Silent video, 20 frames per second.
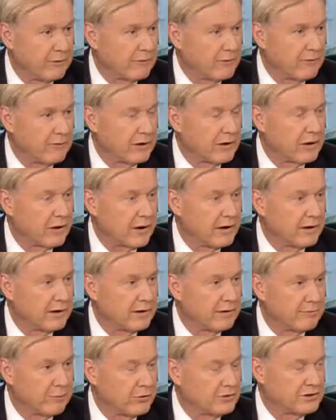
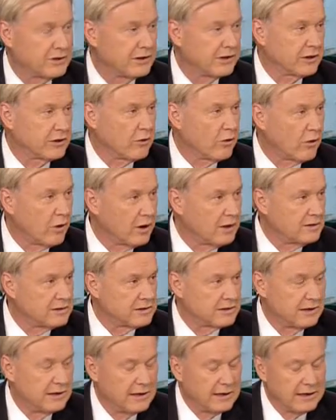regarding pushing the
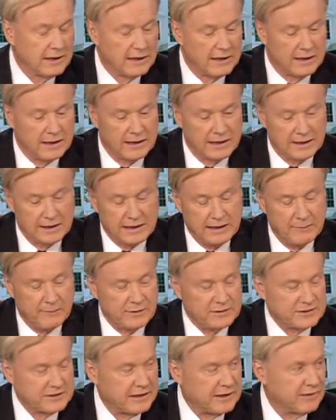cause uh,
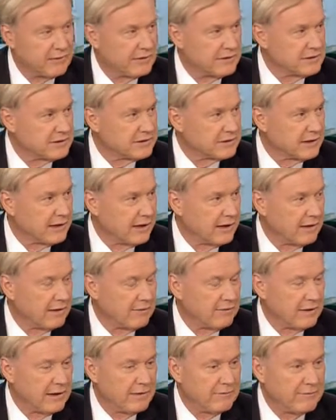keeping secrets, uh,
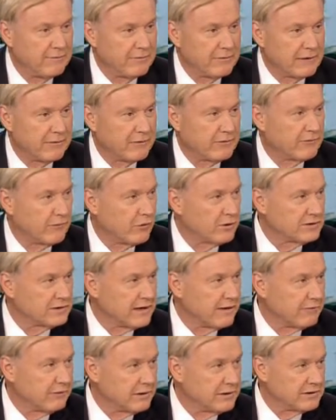and giving false
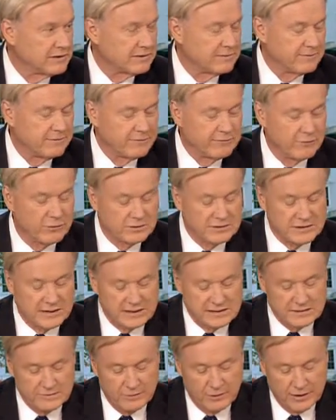evidence, false
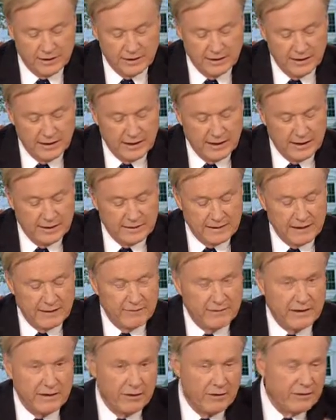testimony.
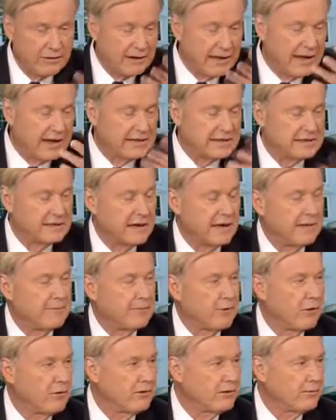There they are last night,
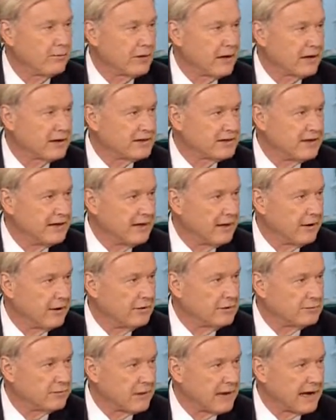both in
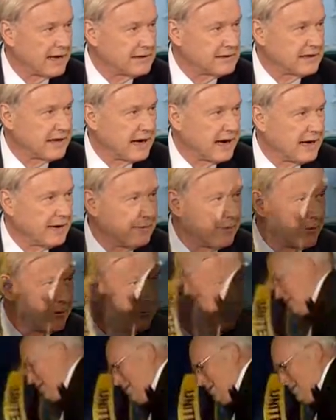tuxedos, black tie,
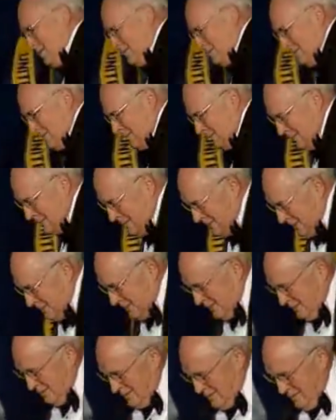both getting awards from
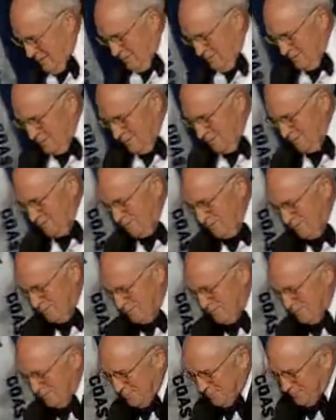Frank Gaffney, our
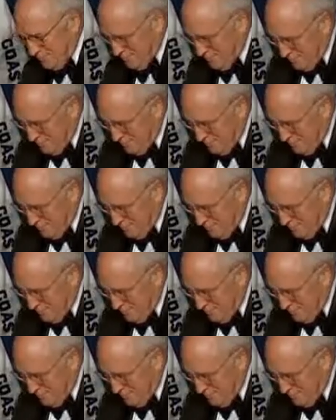buddy here.